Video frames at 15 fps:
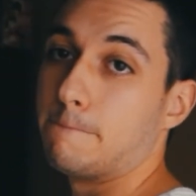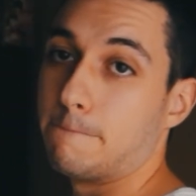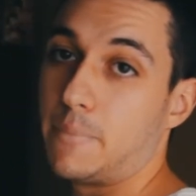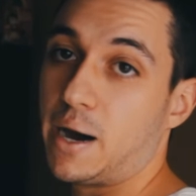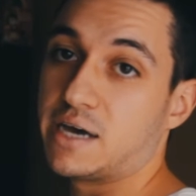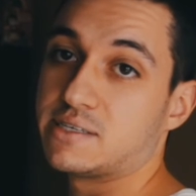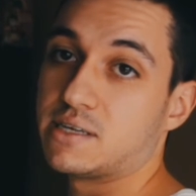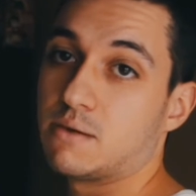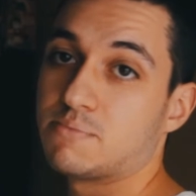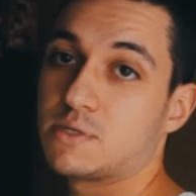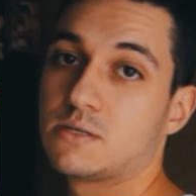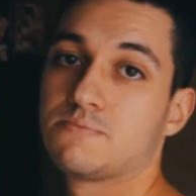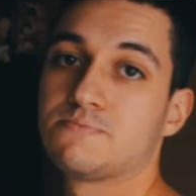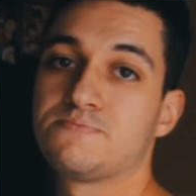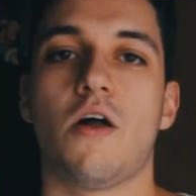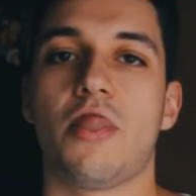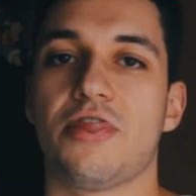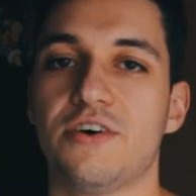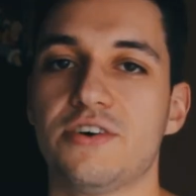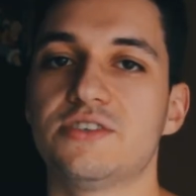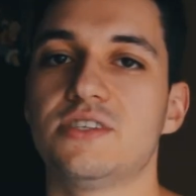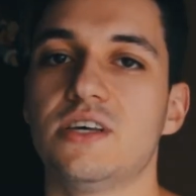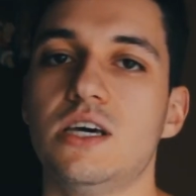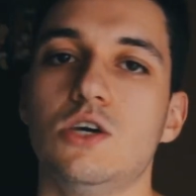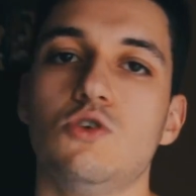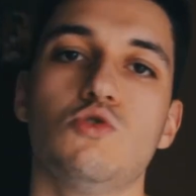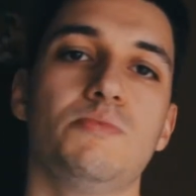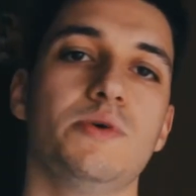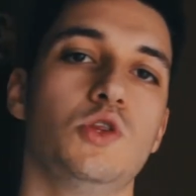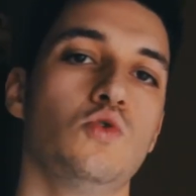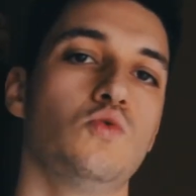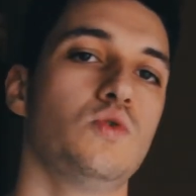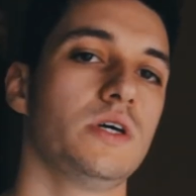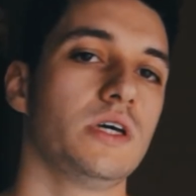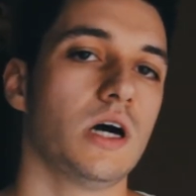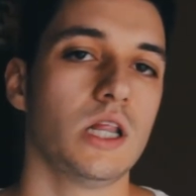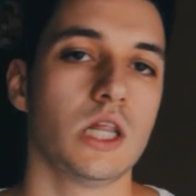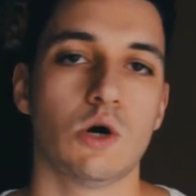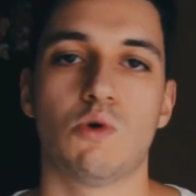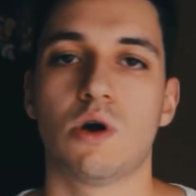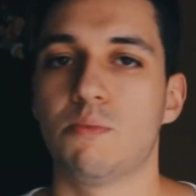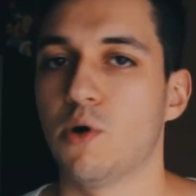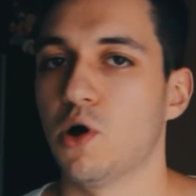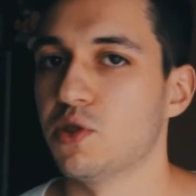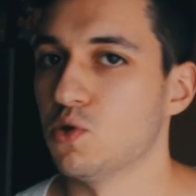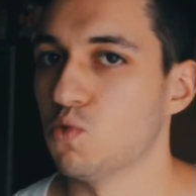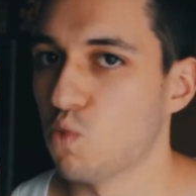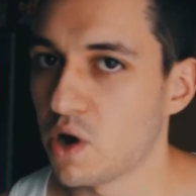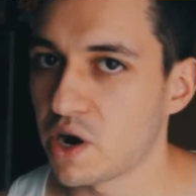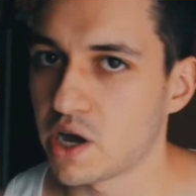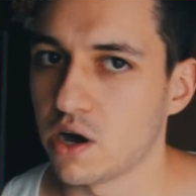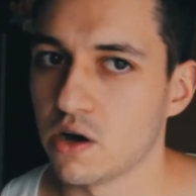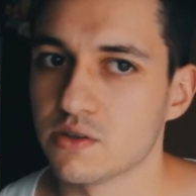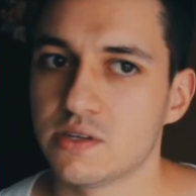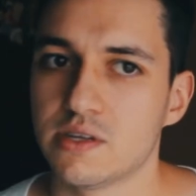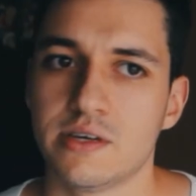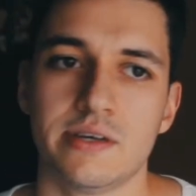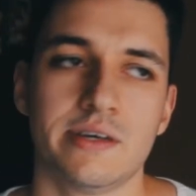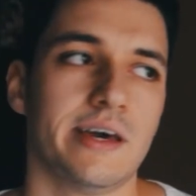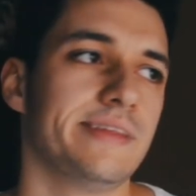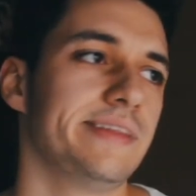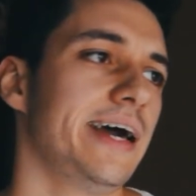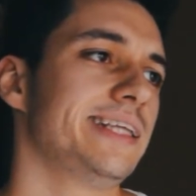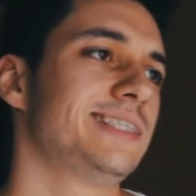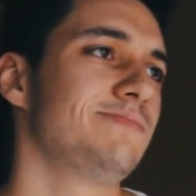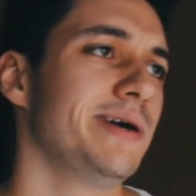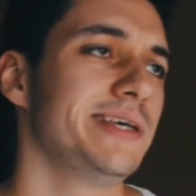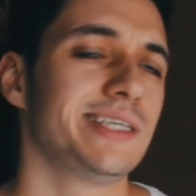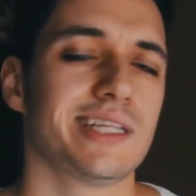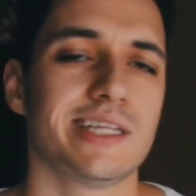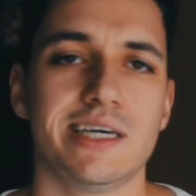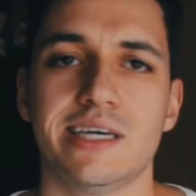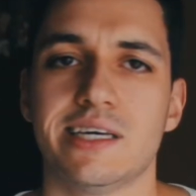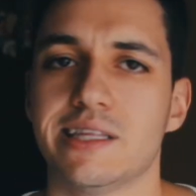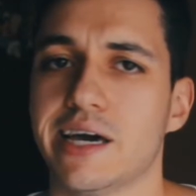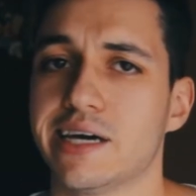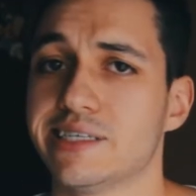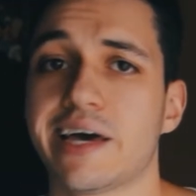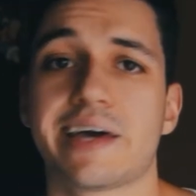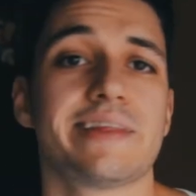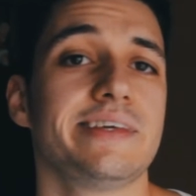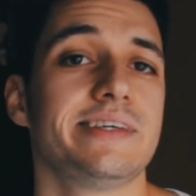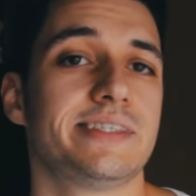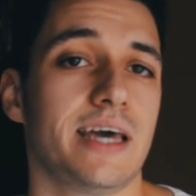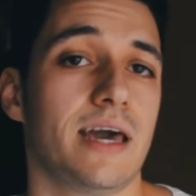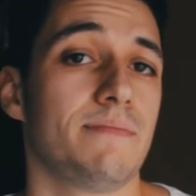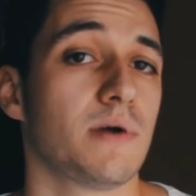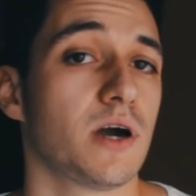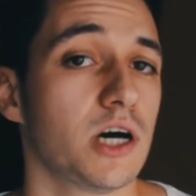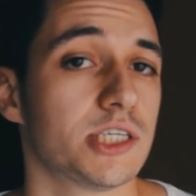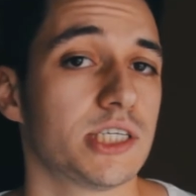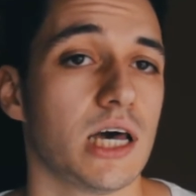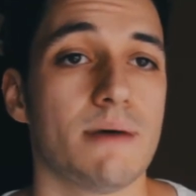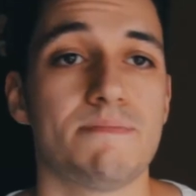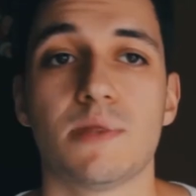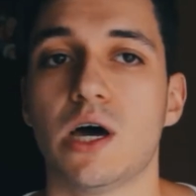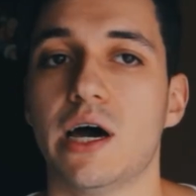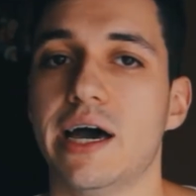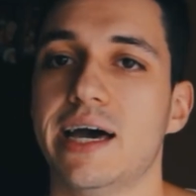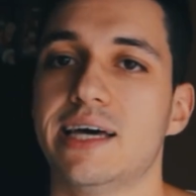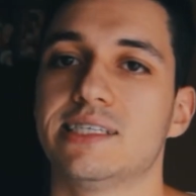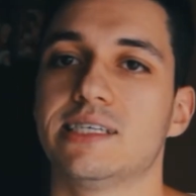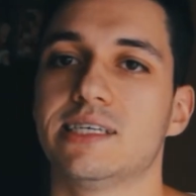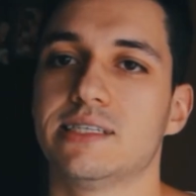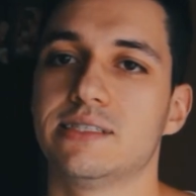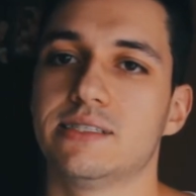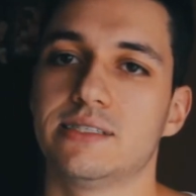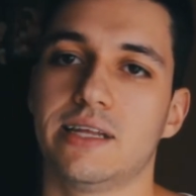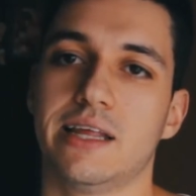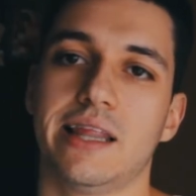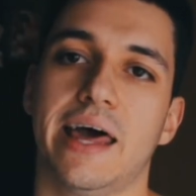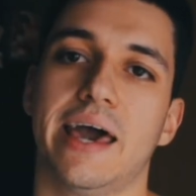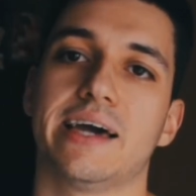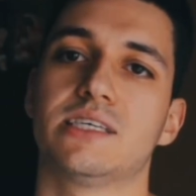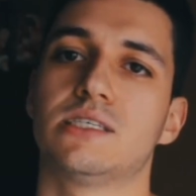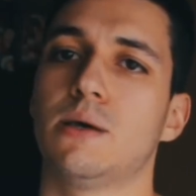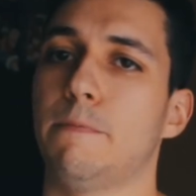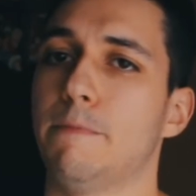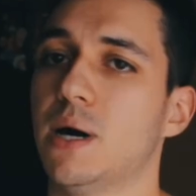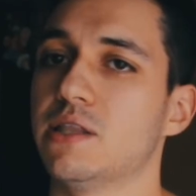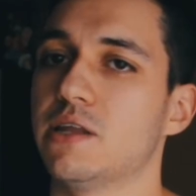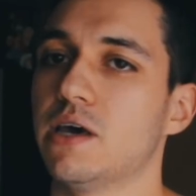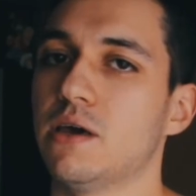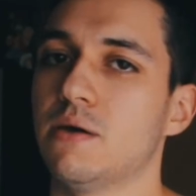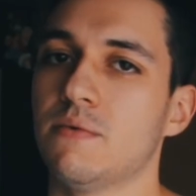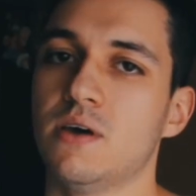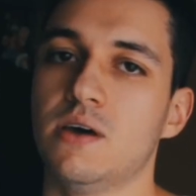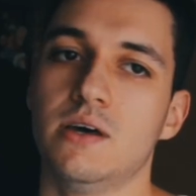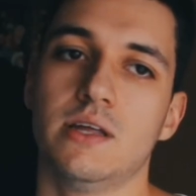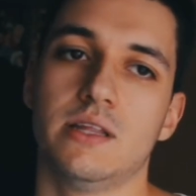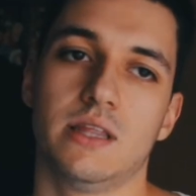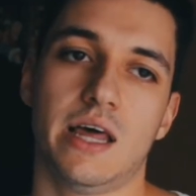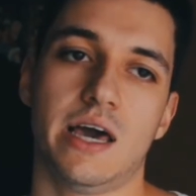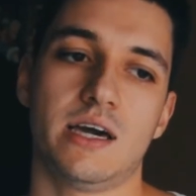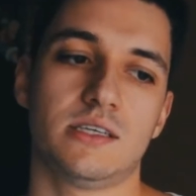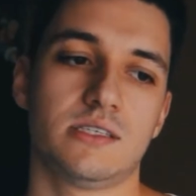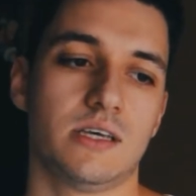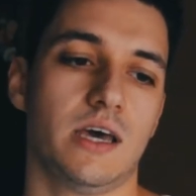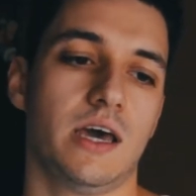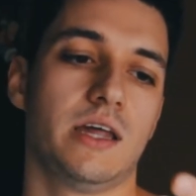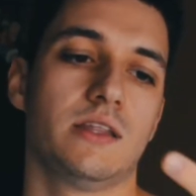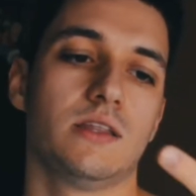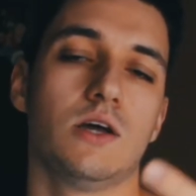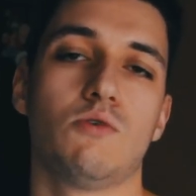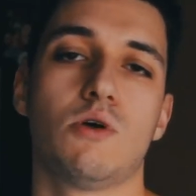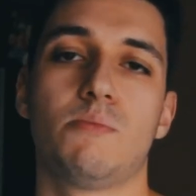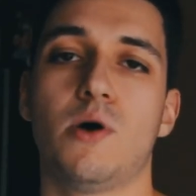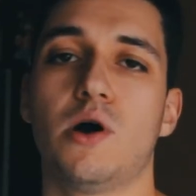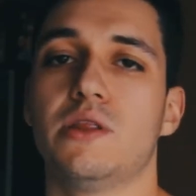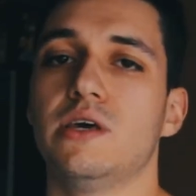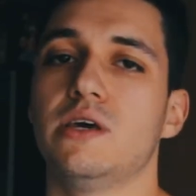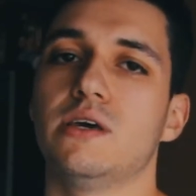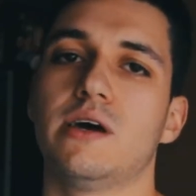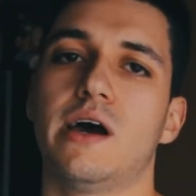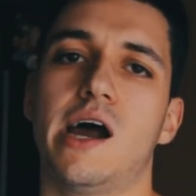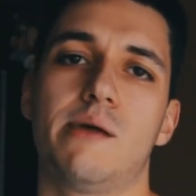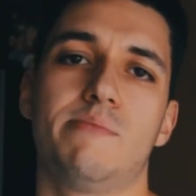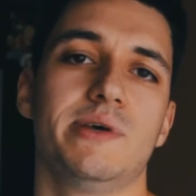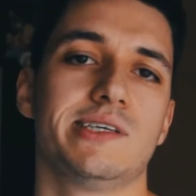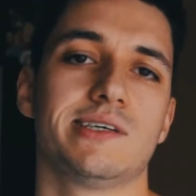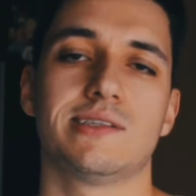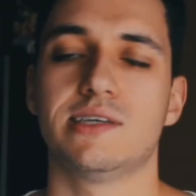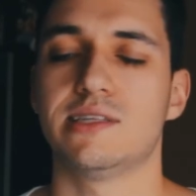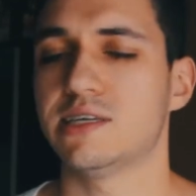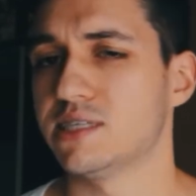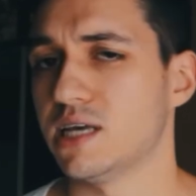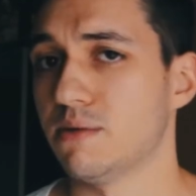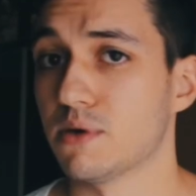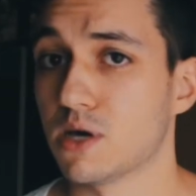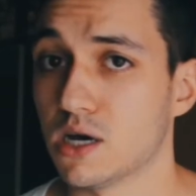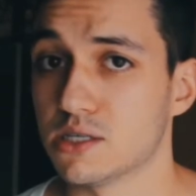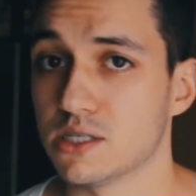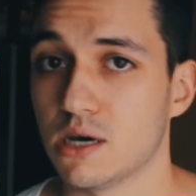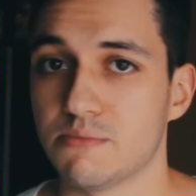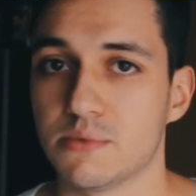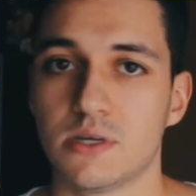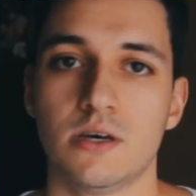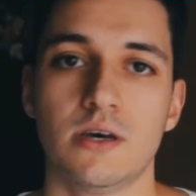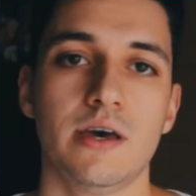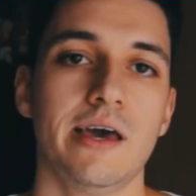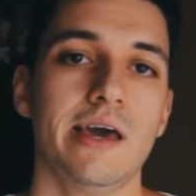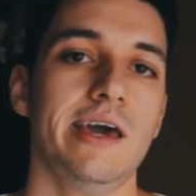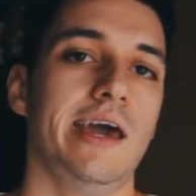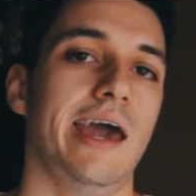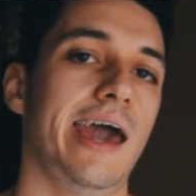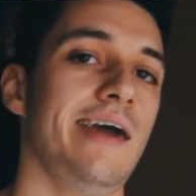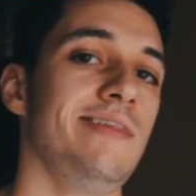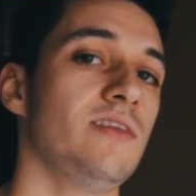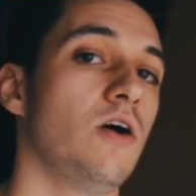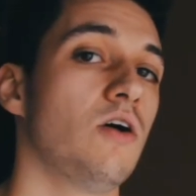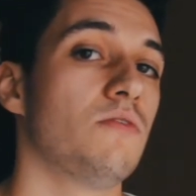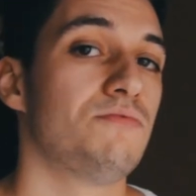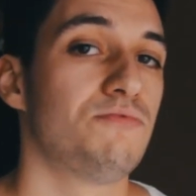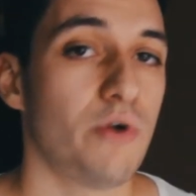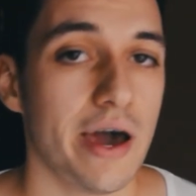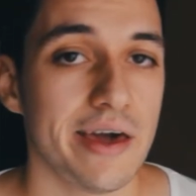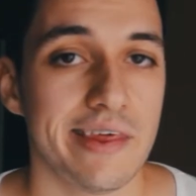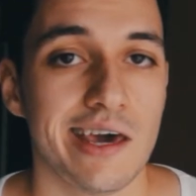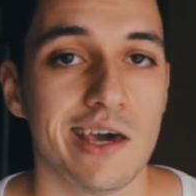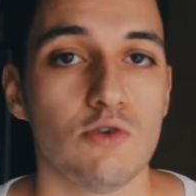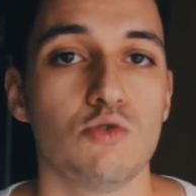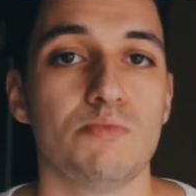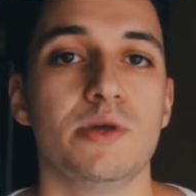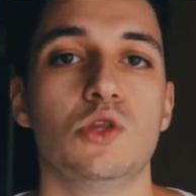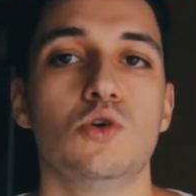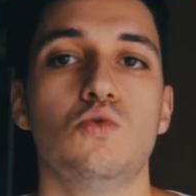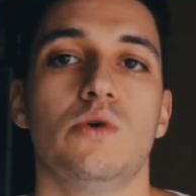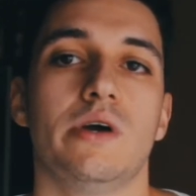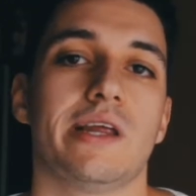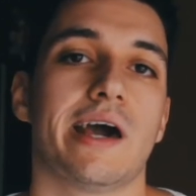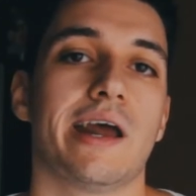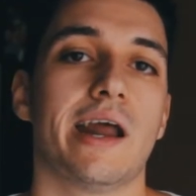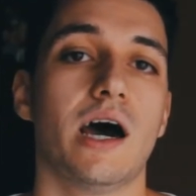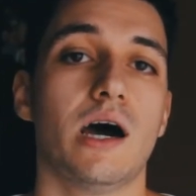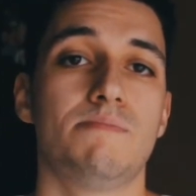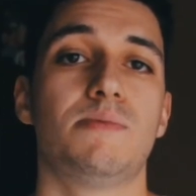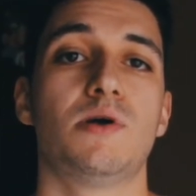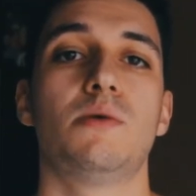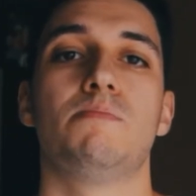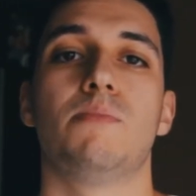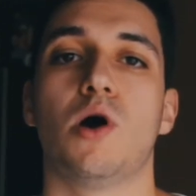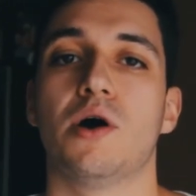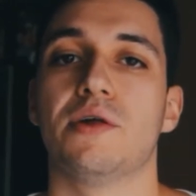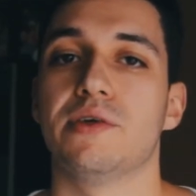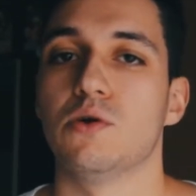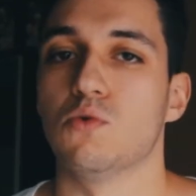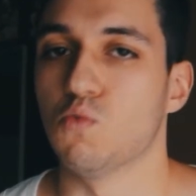biceps. On Thursday, you'll be doing a lower body workout, and that's basically the exactly same concept as the legs Monday. Legs and lower body are basically the same concept. And on Friday, you'll be doing an upper body